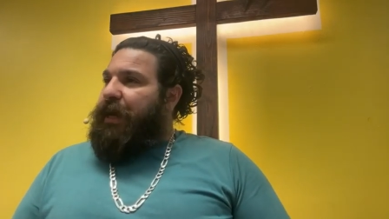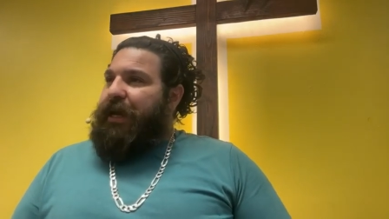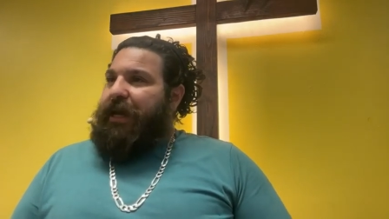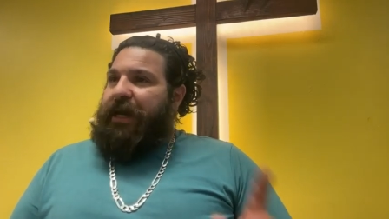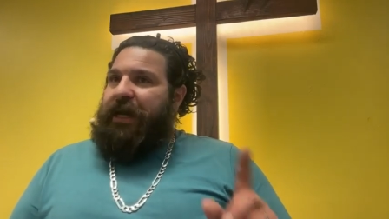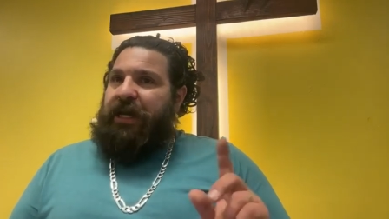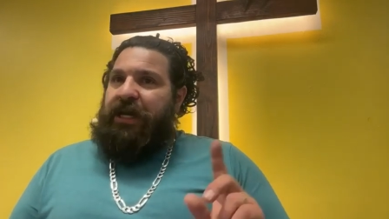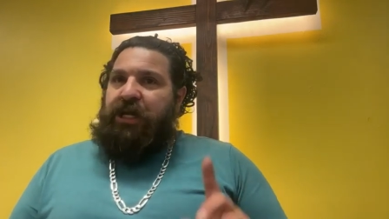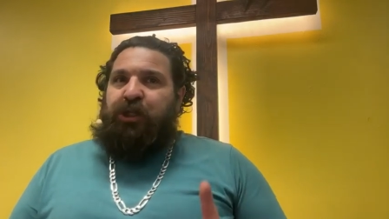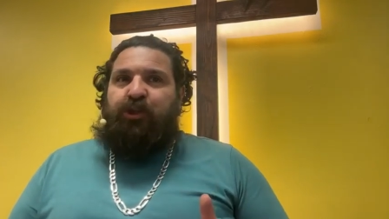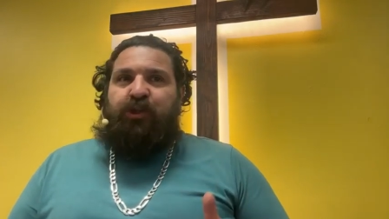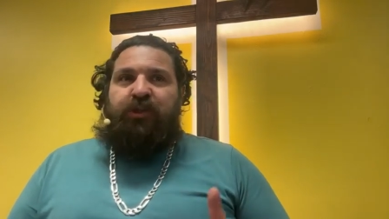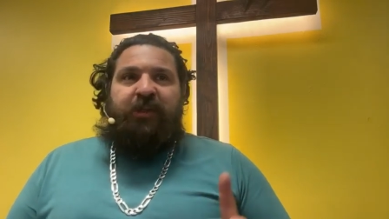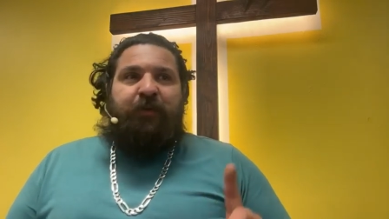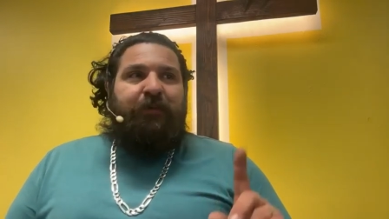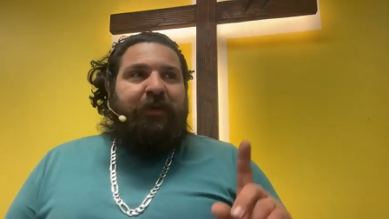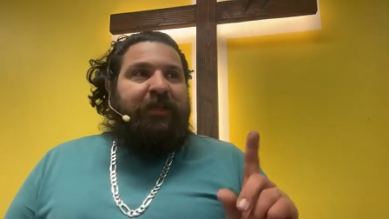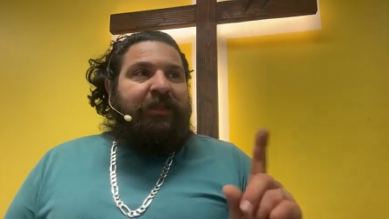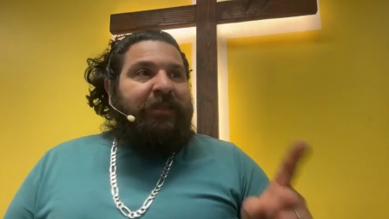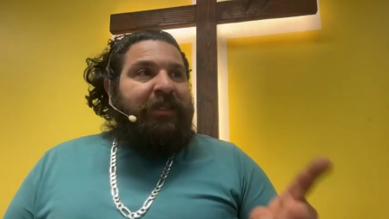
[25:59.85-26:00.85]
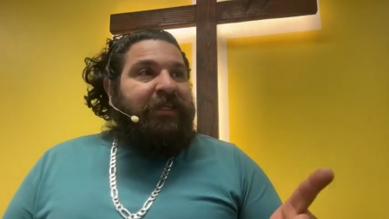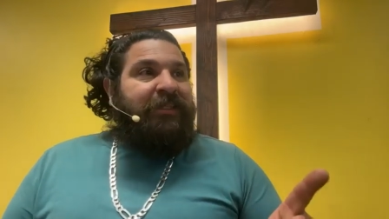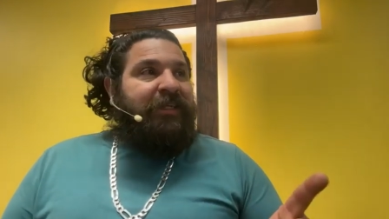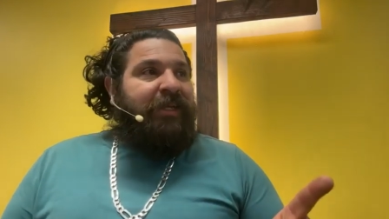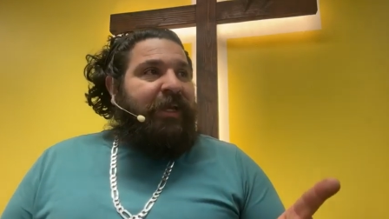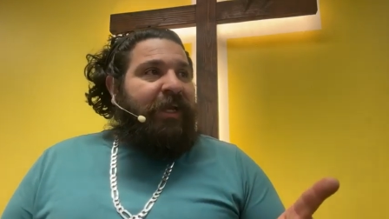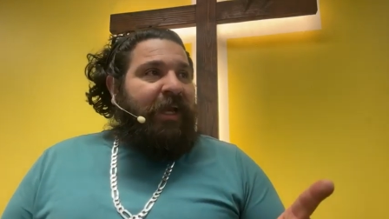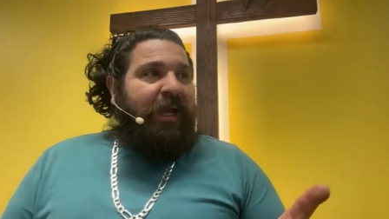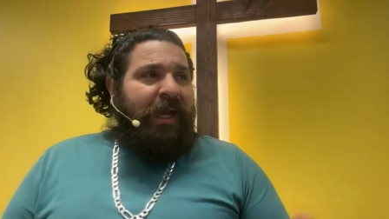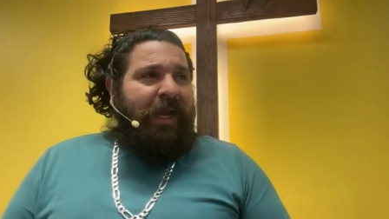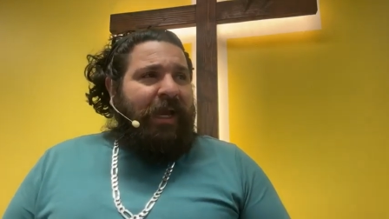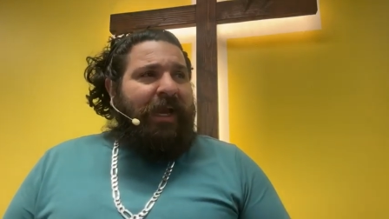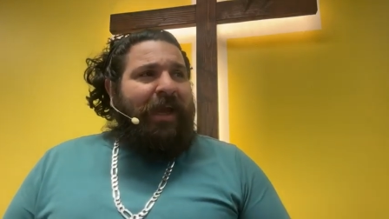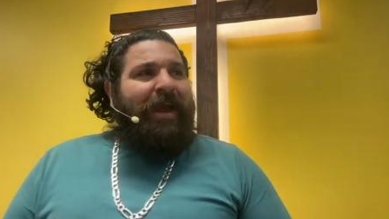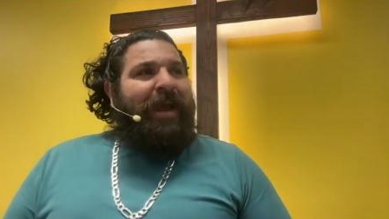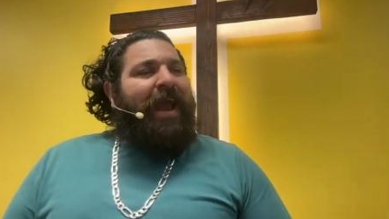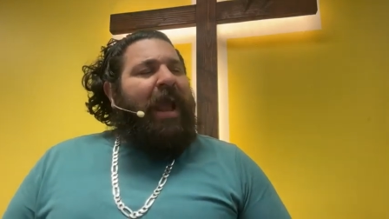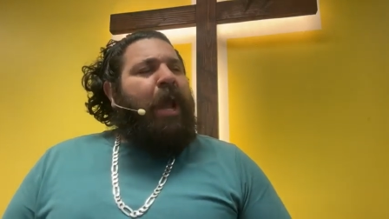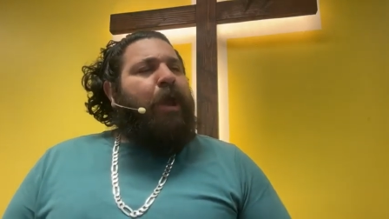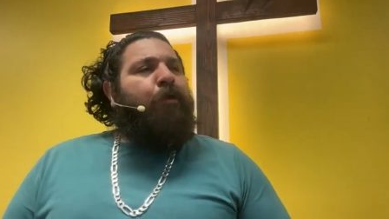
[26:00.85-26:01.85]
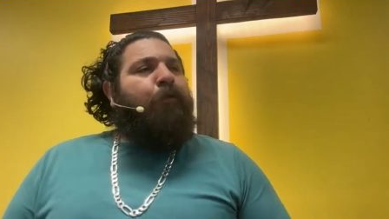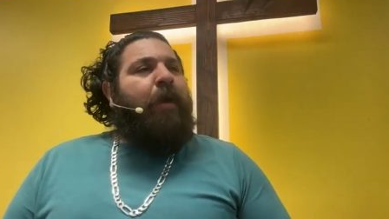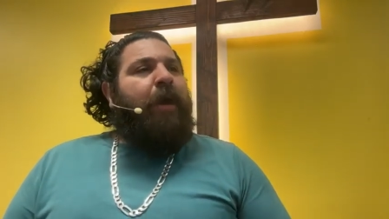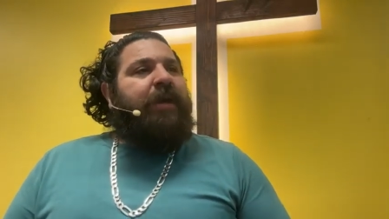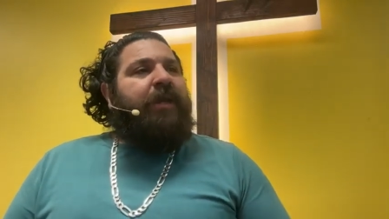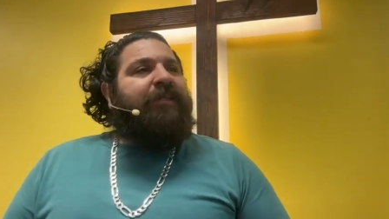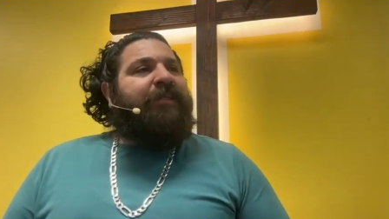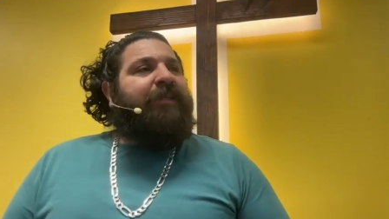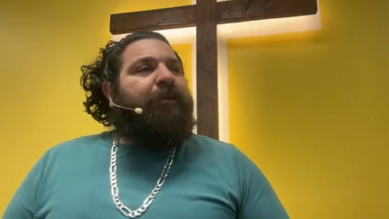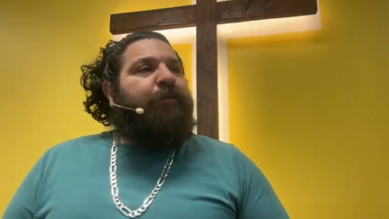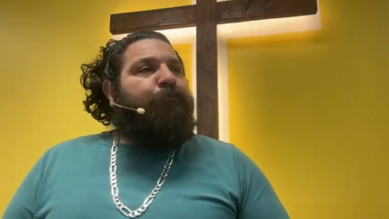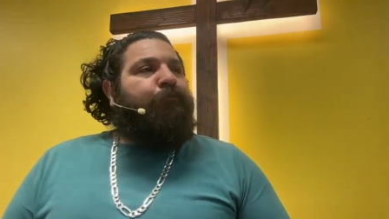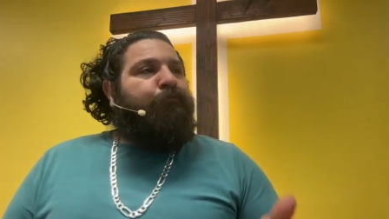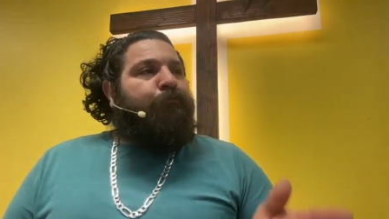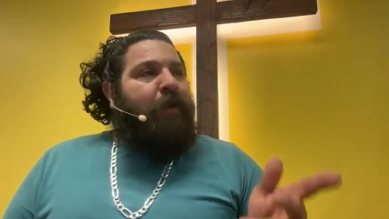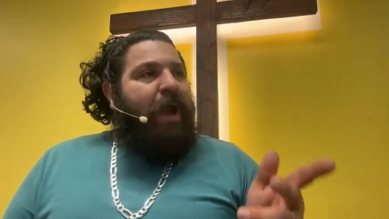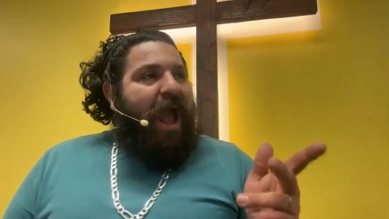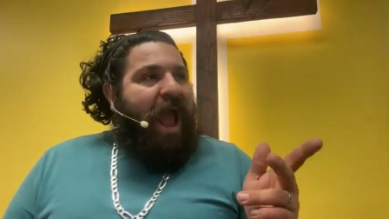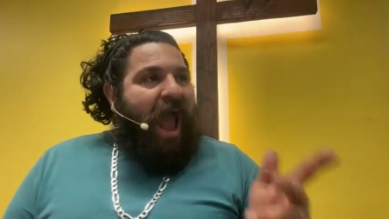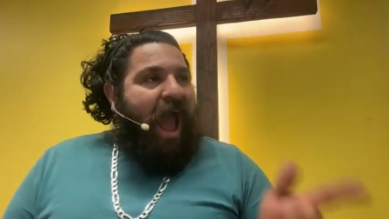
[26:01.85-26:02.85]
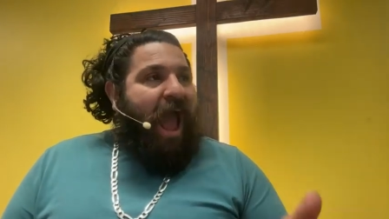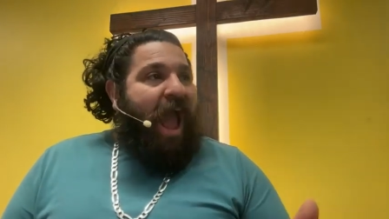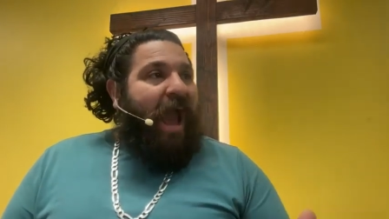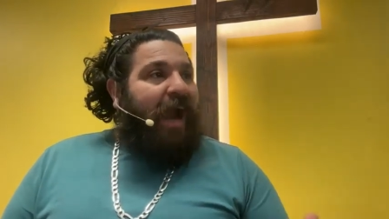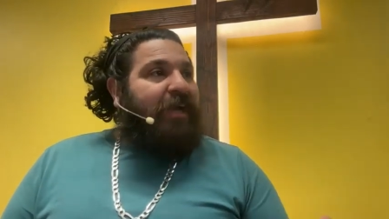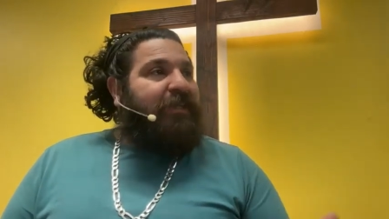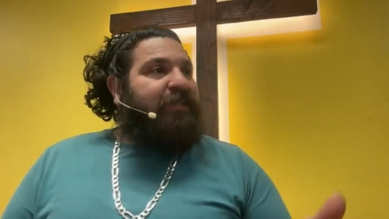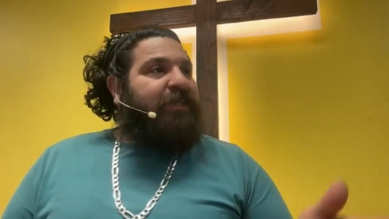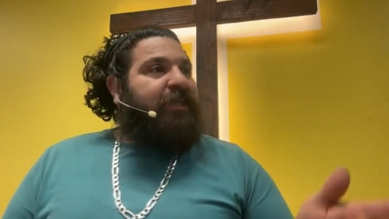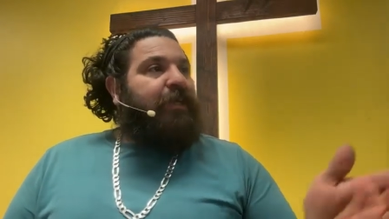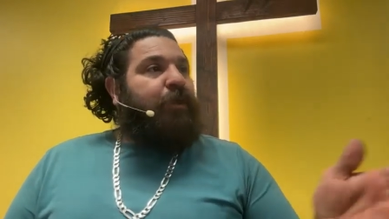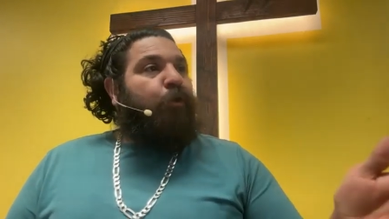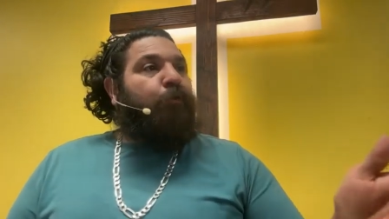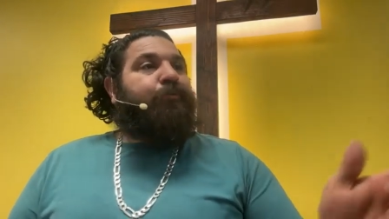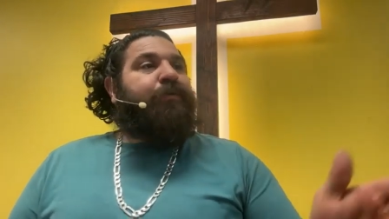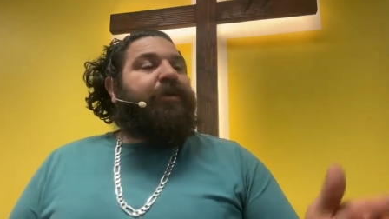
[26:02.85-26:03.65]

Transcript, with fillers: He needs you to be listening and ready to act in